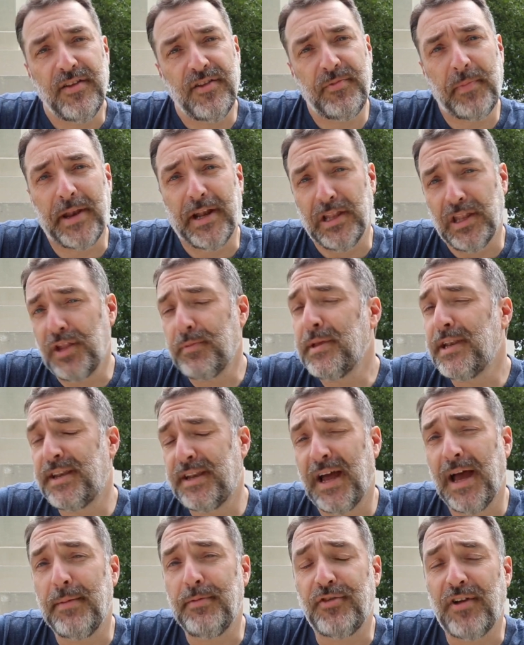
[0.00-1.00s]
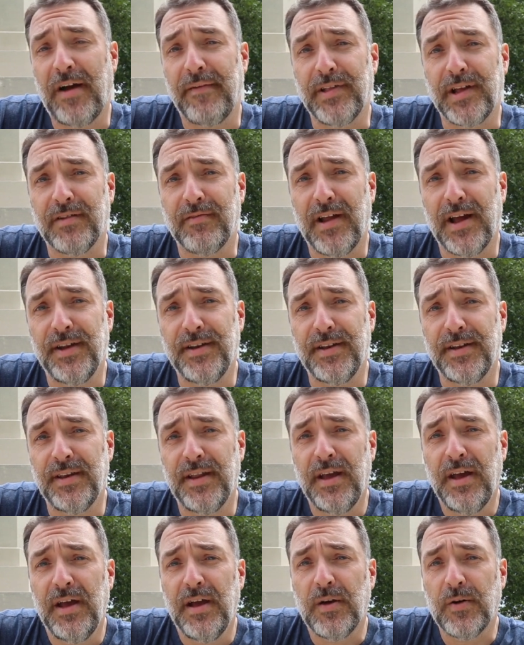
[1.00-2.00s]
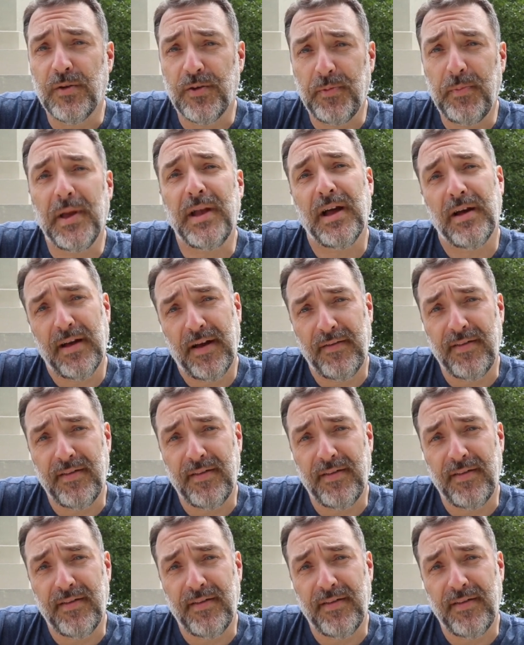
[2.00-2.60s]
spent a little bit of time traveling around in Groesbeek.